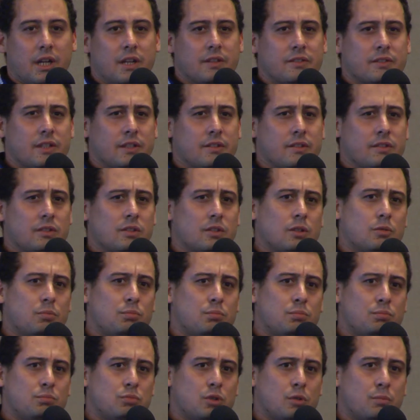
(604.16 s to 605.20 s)
guys that
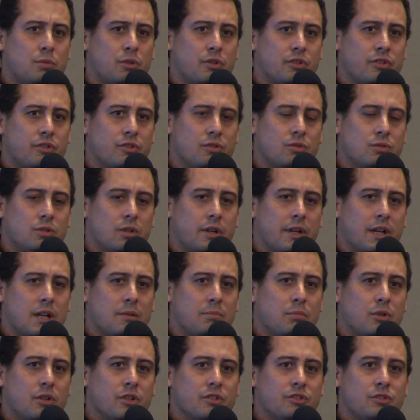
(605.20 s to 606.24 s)
proposed to
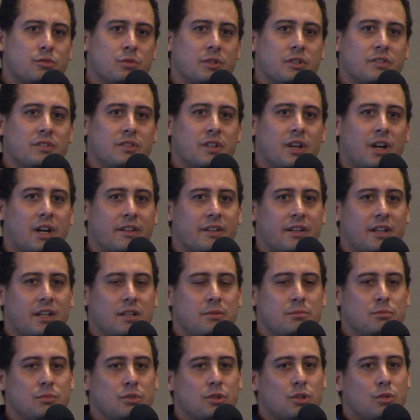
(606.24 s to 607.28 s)
help us during the hard
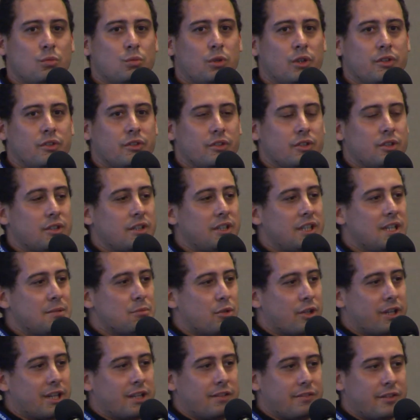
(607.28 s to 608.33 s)
time was
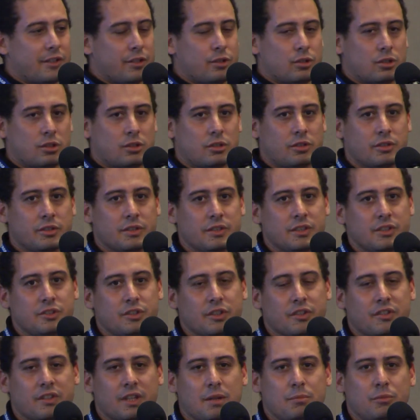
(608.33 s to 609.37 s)
Clément Calvador. He
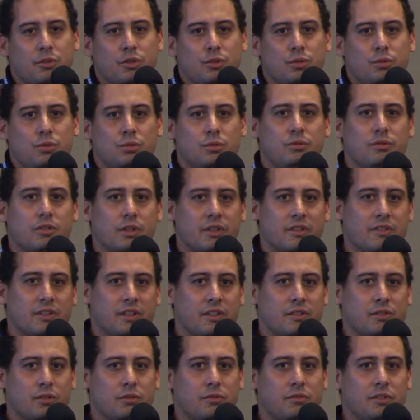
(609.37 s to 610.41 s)
just came to
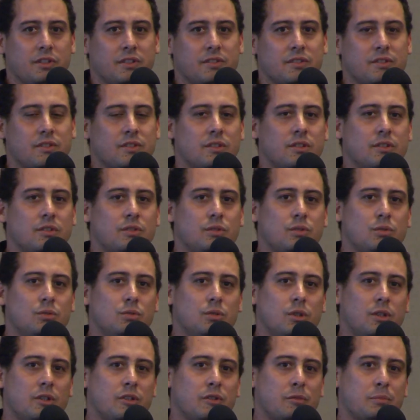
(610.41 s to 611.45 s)
FranceAX office
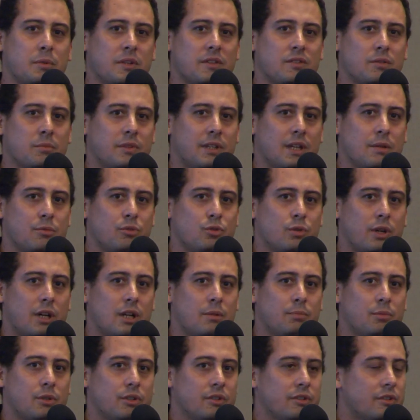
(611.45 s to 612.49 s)
to spend some time to
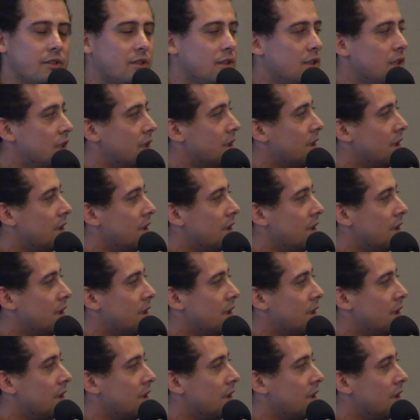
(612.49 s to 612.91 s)
help us.